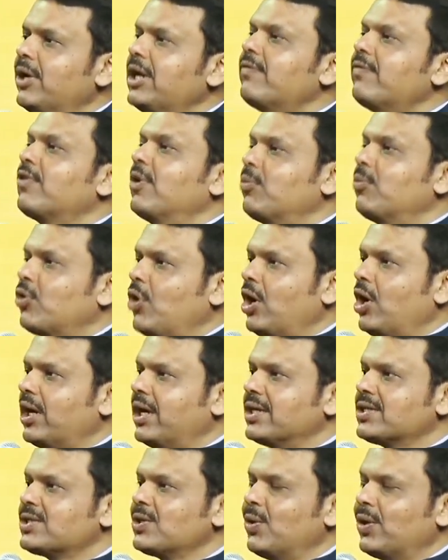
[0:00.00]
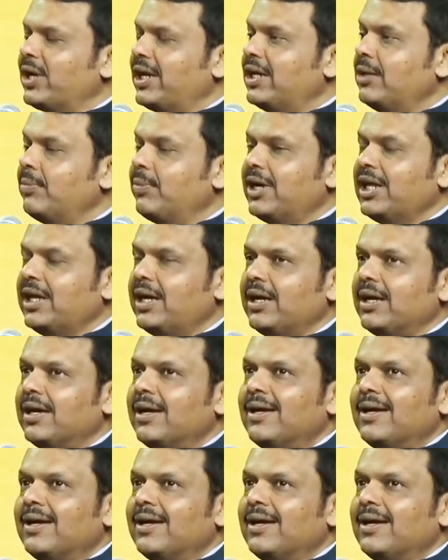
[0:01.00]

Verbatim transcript: from Congress or anybody